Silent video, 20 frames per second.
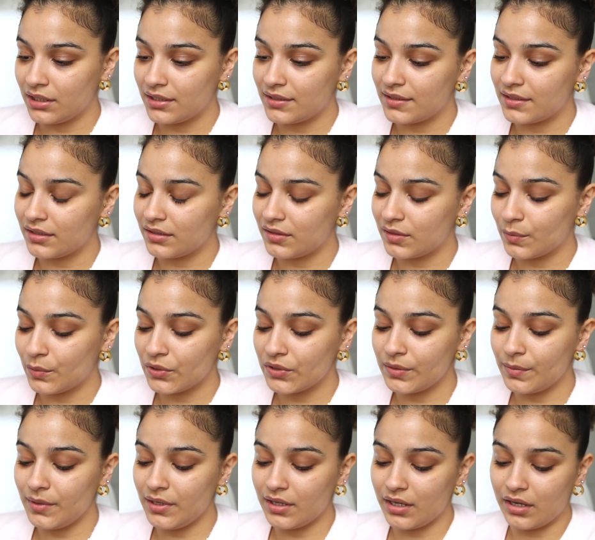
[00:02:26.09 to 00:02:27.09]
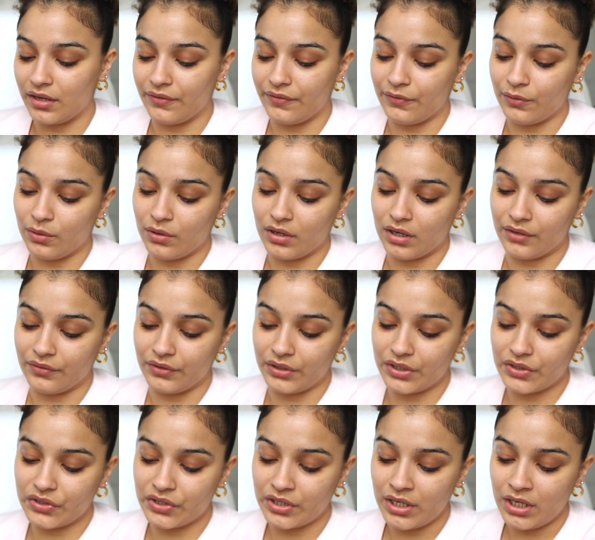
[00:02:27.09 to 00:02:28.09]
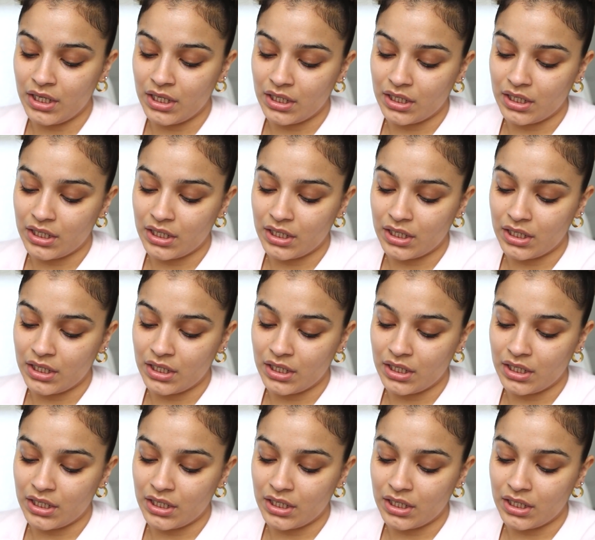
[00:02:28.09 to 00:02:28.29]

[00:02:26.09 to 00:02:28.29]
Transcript: It's supposed to be like a full coverage.